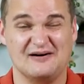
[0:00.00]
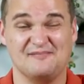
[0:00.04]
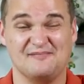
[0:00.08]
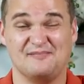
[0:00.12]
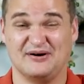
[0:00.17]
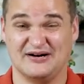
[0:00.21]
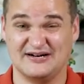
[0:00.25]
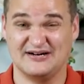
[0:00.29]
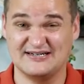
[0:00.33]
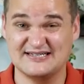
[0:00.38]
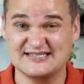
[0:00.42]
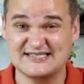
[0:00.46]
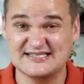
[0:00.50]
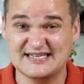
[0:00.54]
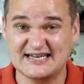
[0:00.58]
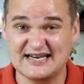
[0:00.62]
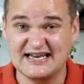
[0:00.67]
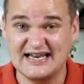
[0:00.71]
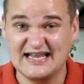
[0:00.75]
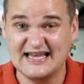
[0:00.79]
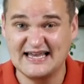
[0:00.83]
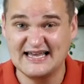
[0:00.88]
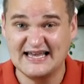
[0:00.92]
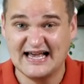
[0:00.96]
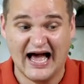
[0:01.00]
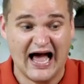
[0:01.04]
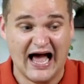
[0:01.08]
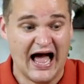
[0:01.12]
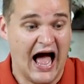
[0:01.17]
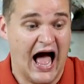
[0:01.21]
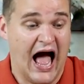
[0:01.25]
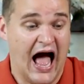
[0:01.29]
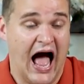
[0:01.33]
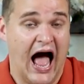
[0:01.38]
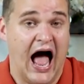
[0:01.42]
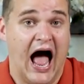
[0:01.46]
Personally,
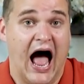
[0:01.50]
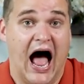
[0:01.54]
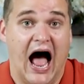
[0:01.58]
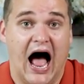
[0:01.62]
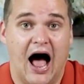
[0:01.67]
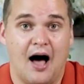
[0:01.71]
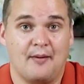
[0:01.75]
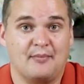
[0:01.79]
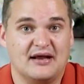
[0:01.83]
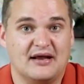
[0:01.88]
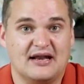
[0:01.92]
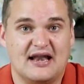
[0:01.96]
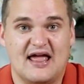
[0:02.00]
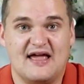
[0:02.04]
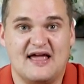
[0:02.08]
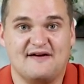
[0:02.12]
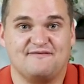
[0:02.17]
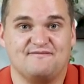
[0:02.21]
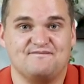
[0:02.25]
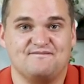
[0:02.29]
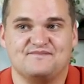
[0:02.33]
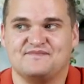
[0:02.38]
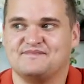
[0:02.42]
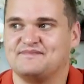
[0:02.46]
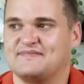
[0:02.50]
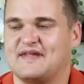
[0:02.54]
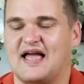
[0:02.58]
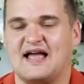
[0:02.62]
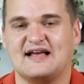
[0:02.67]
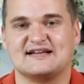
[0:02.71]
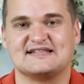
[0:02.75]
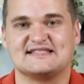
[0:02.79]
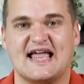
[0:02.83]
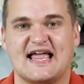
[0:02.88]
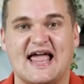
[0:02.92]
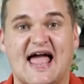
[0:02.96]
I mean, if
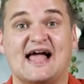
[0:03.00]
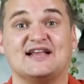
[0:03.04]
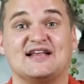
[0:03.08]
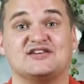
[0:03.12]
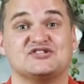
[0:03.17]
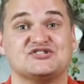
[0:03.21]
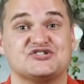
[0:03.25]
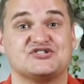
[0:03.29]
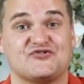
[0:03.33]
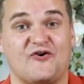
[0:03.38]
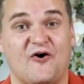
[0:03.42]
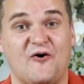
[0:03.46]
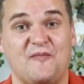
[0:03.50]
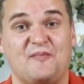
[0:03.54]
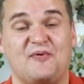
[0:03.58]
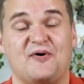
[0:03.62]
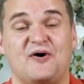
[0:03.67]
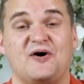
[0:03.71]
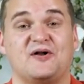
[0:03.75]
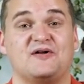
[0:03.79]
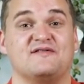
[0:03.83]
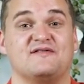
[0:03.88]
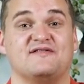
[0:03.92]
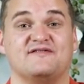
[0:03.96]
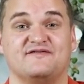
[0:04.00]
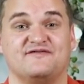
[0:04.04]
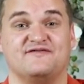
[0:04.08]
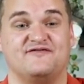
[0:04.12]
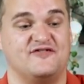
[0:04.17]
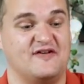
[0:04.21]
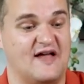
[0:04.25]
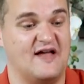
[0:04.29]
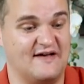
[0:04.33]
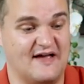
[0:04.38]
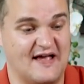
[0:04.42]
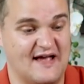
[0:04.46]
estate agents are open,
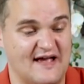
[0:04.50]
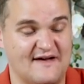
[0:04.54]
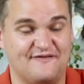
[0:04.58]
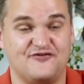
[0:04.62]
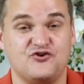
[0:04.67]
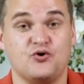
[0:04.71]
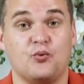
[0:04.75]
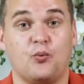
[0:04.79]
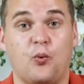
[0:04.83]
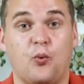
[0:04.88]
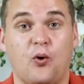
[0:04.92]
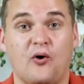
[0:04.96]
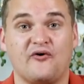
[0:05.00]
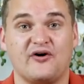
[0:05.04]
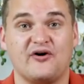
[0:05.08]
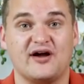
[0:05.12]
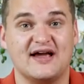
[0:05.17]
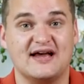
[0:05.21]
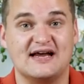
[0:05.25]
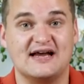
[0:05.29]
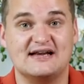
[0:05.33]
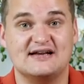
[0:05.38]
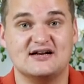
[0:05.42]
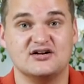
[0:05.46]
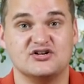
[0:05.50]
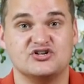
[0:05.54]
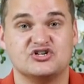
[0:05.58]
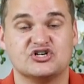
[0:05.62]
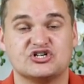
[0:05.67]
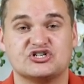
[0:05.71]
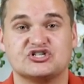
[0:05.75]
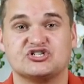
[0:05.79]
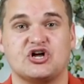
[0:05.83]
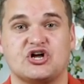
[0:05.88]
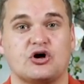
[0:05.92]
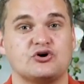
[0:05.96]
if you're worried,
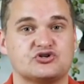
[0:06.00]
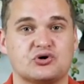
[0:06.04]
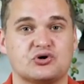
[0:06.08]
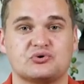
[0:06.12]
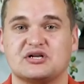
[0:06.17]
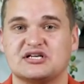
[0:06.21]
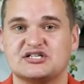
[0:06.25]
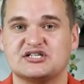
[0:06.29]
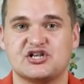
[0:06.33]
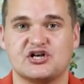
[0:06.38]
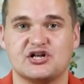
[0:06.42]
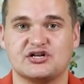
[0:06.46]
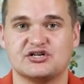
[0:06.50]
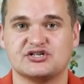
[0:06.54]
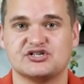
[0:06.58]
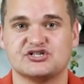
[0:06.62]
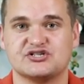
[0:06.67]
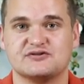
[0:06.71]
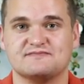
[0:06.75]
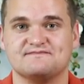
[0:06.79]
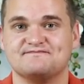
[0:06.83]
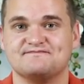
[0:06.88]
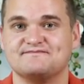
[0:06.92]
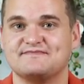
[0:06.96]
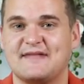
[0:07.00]
just social distance,